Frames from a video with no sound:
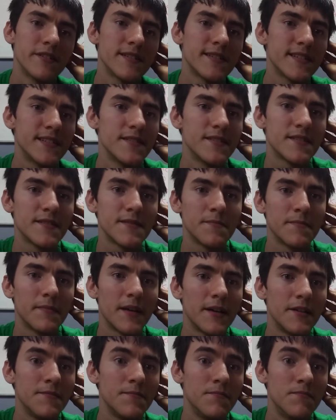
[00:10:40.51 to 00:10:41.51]
since
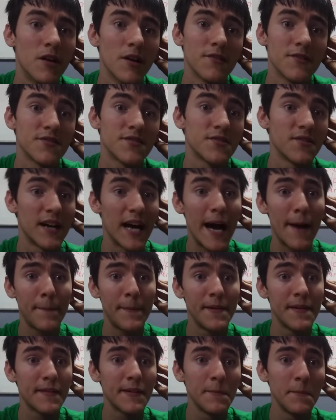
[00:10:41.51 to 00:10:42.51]
my brother so
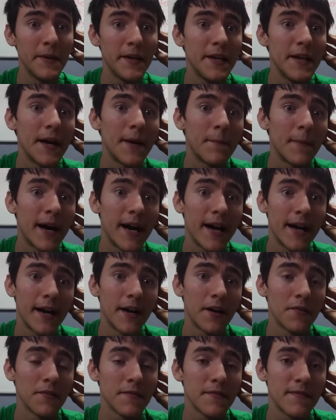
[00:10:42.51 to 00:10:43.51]
happens to be at my
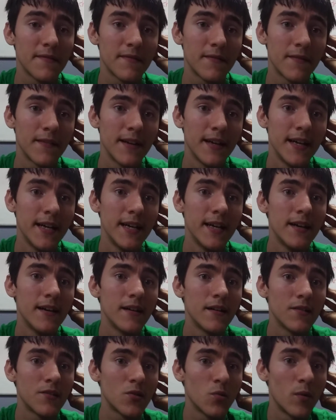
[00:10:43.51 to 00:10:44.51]
house,
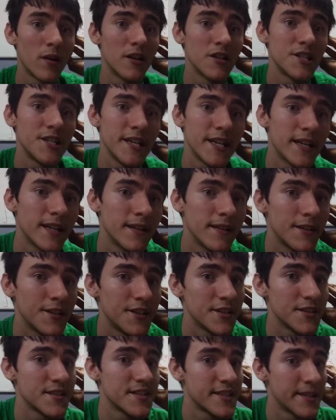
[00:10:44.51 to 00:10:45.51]
to where she can
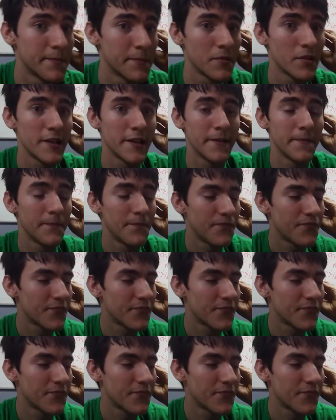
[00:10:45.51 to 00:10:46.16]
just simply